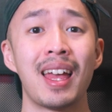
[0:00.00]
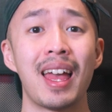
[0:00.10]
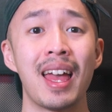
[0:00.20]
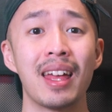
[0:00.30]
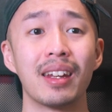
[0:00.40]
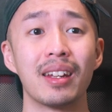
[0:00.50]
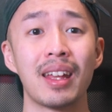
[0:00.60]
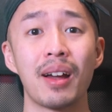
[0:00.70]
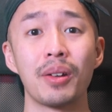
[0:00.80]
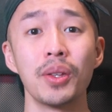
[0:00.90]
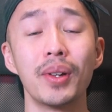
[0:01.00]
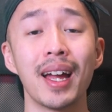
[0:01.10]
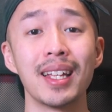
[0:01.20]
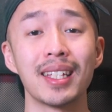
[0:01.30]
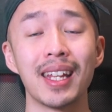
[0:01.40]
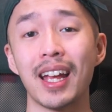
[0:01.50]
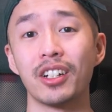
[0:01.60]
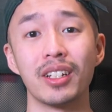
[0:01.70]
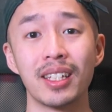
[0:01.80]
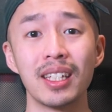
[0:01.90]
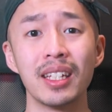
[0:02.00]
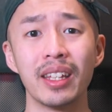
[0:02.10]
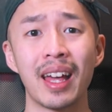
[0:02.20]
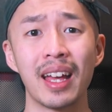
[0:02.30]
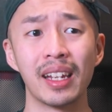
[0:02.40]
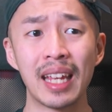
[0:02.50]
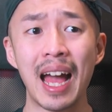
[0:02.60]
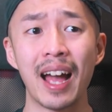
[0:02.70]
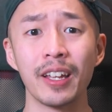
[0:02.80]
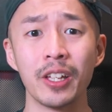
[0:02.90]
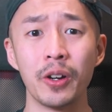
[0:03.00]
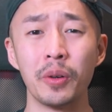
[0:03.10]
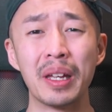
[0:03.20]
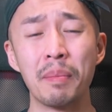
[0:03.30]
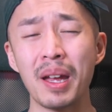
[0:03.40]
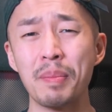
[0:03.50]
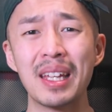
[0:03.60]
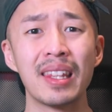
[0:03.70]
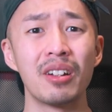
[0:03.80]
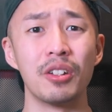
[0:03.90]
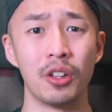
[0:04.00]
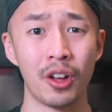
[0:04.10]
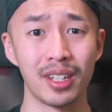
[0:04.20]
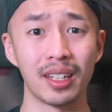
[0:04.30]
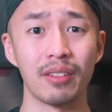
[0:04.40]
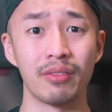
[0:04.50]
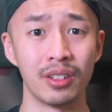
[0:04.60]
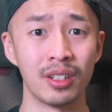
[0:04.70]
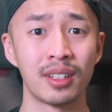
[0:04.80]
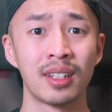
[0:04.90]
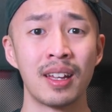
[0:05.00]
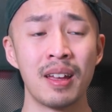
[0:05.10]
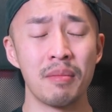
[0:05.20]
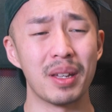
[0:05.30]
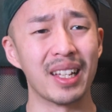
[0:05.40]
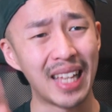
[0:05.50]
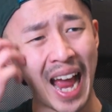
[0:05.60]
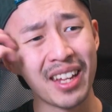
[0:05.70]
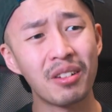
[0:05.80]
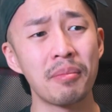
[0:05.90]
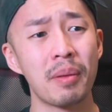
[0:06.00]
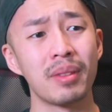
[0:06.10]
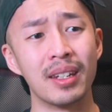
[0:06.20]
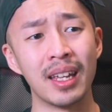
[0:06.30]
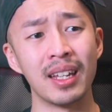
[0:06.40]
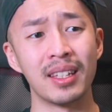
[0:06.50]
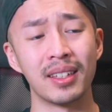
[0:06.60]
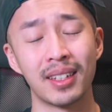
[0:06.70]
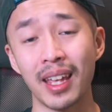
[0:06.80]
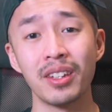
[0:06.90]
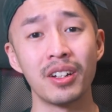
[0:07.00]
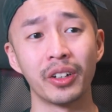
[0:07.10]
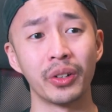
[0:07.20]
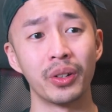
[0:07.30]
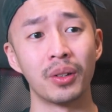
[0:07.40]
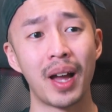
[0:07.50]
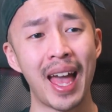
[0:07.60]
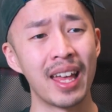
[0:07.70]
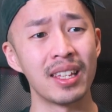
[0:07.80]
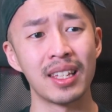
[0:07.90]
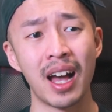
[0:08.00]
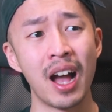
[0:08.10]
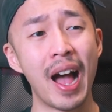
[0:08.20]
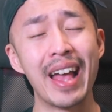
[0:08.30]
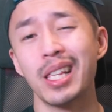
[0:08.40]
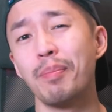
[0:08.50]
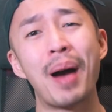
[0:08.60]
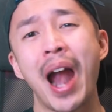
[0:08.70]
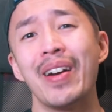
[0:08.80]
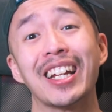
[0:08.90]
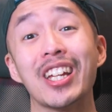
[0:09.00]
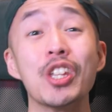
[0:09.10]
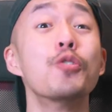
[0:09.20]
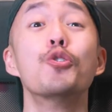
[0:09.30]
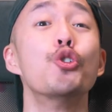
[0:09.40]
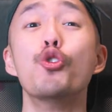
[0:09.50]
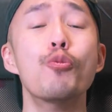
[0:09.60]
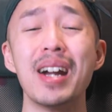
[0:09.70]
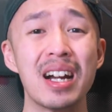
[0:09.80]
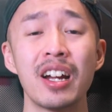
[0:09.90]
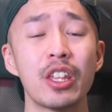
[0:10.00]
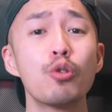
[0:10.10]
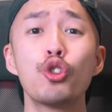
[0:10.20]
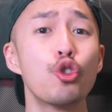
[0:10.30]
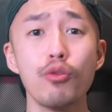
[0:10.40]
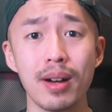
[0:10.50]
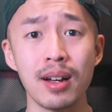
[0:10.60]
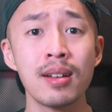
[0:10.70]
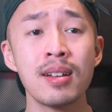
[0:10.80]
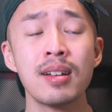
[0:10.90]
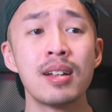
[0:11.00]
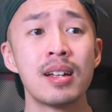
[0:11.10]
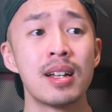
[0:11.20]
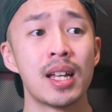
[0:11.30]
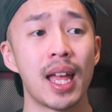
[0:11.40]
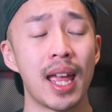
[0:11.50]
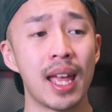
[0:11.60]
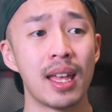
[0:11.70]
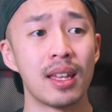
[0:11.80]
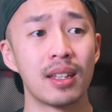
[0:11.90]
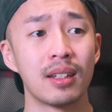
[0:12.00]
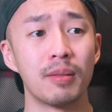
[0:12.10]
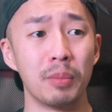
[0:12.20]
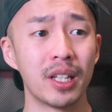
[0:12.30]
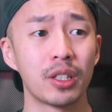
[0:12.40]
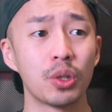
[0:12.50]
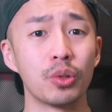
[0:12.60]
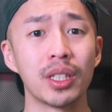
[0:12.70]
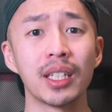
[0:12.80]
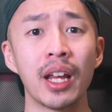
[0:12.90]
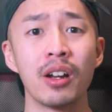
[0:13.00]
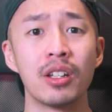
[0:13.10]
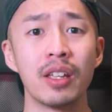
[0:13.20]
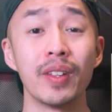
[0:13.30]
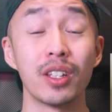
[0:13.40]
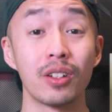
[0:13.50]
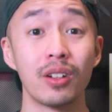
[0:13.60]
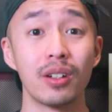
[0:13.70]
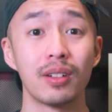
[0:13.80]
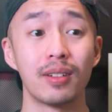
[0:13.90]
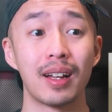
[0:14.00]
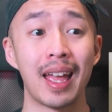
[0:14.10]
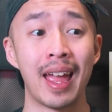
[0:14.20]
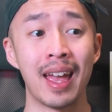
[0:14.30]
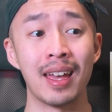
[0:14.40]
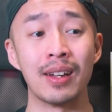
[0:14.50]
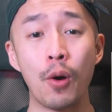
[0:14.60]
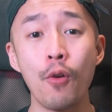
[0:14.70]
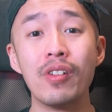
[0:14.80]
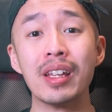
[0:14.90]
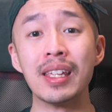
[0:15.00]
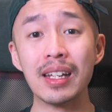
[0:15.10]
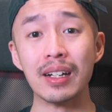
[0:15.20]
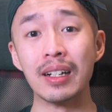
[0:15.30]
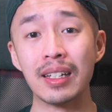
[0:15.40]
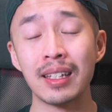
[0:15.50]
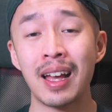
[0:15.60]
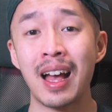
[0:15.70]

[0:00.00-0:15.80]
And now you guys can actually see that, yeah, you know, it might be a little daunting at first, because I still remember the days 10 years ago as aspiring YouTuber. And being so scared to even start. And over years,